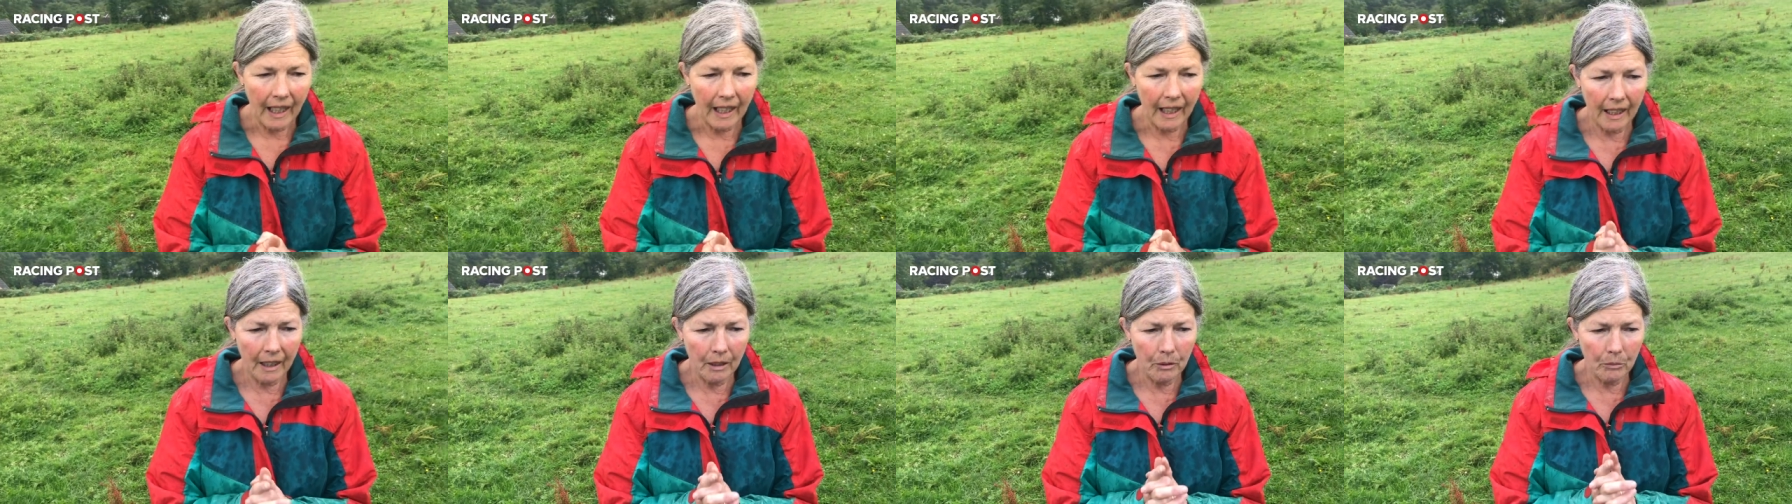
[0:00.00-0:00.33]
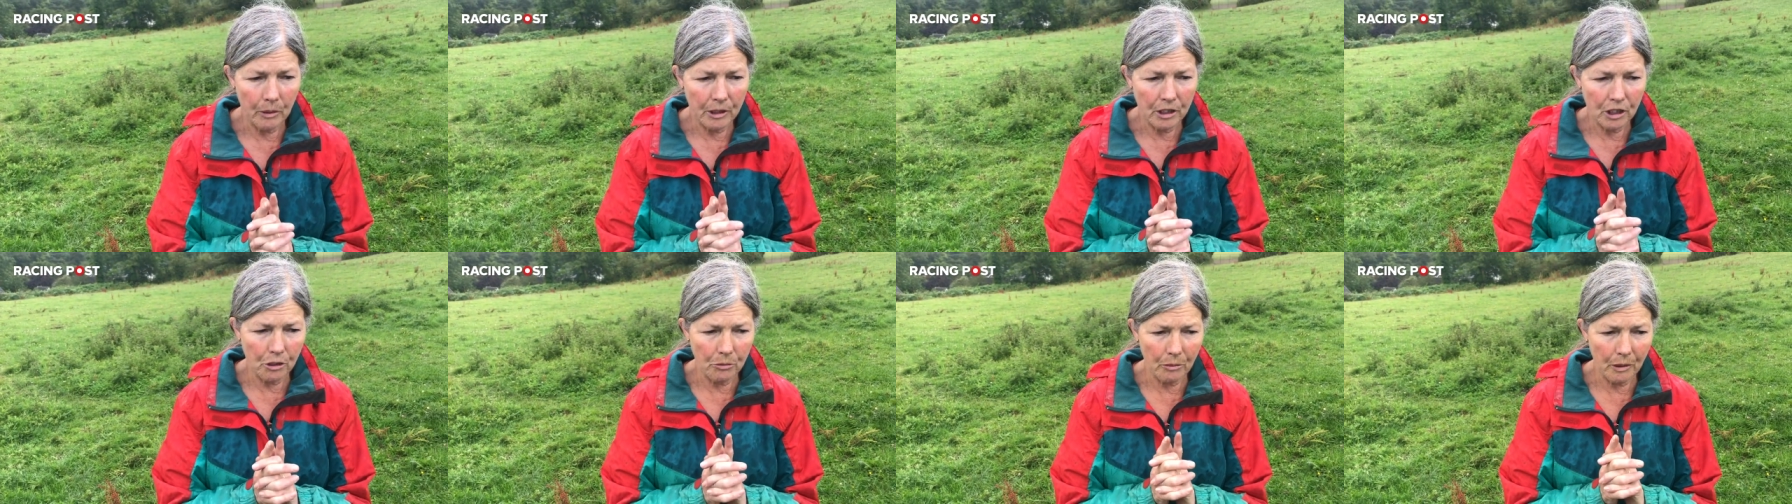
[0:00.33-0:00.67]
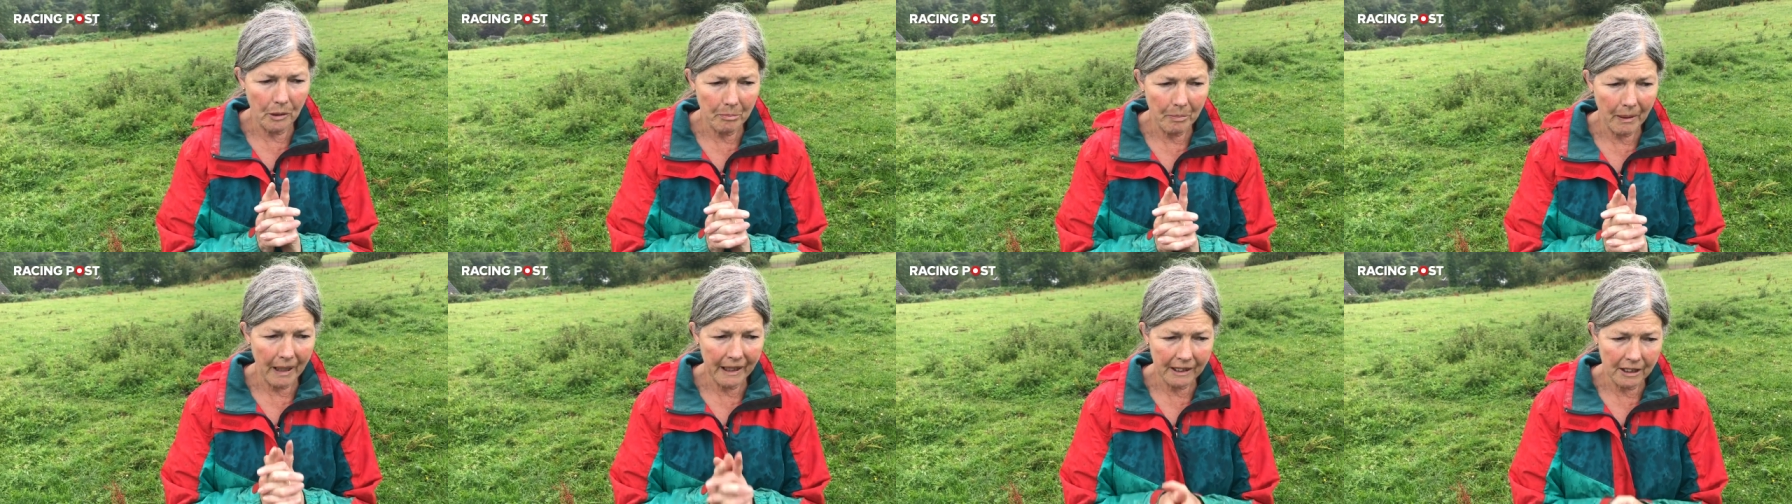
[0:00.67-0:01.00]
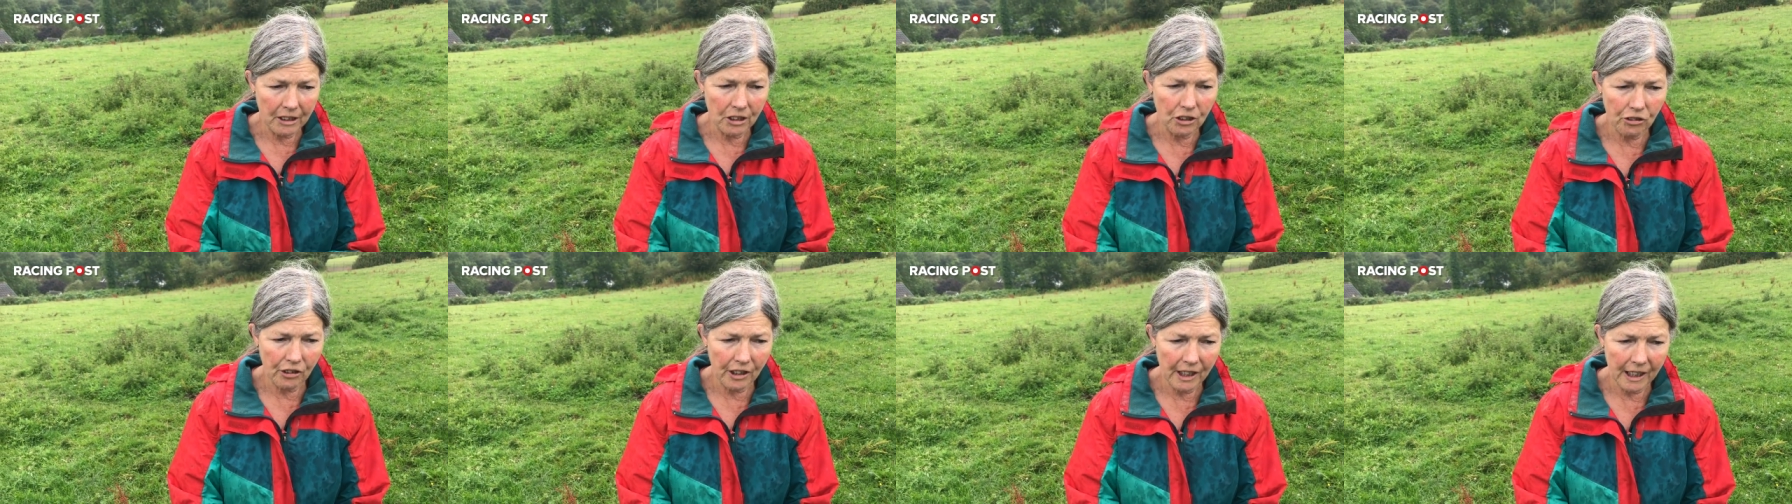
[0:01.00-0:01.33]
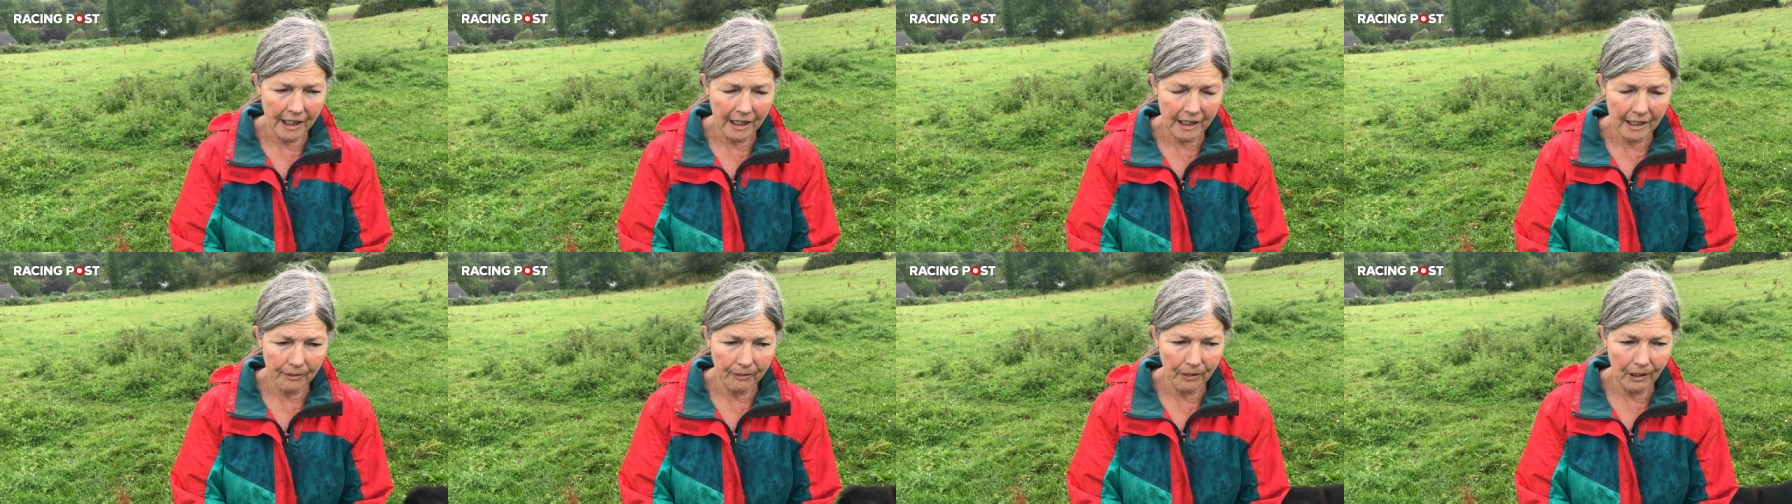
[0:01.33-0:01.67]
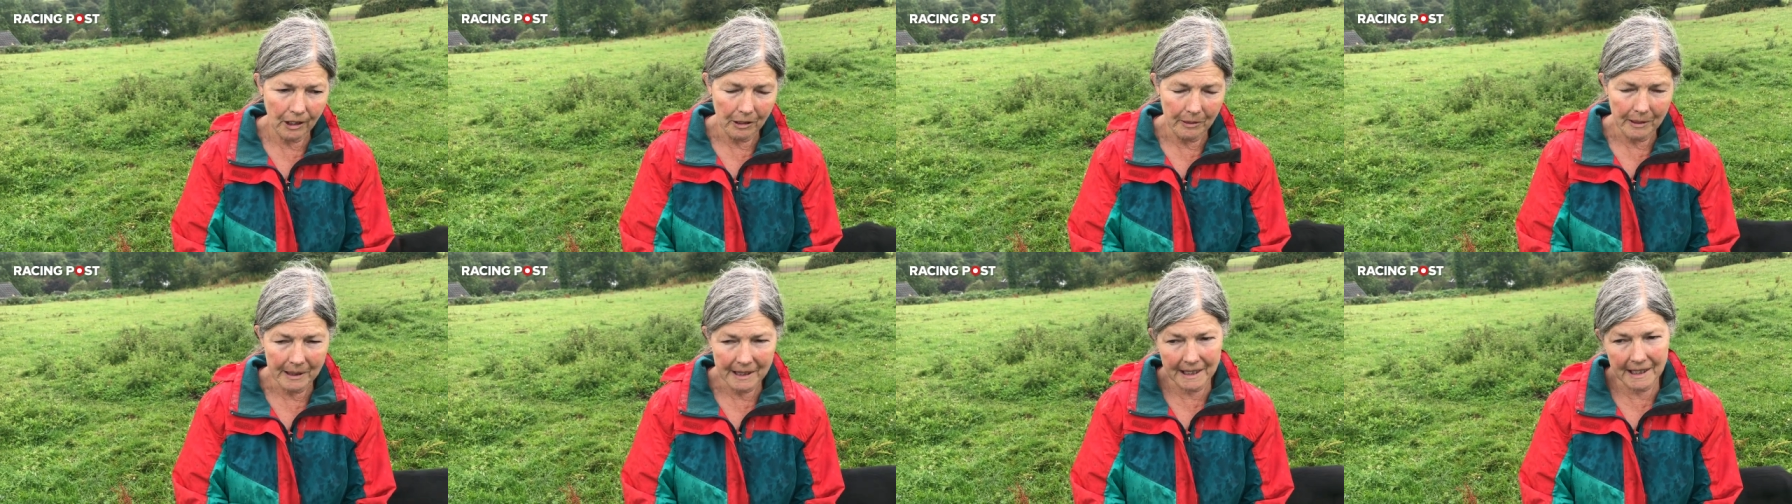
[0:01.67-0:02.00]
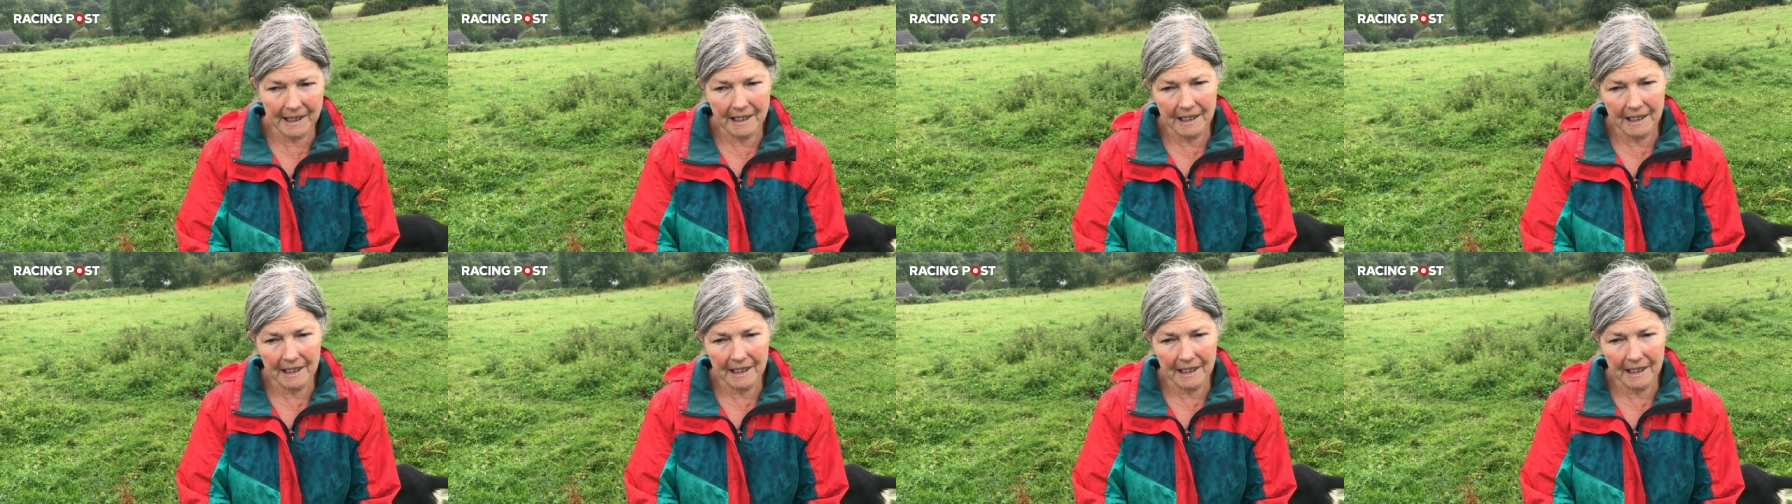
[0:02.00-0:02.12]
And when she went back in training the following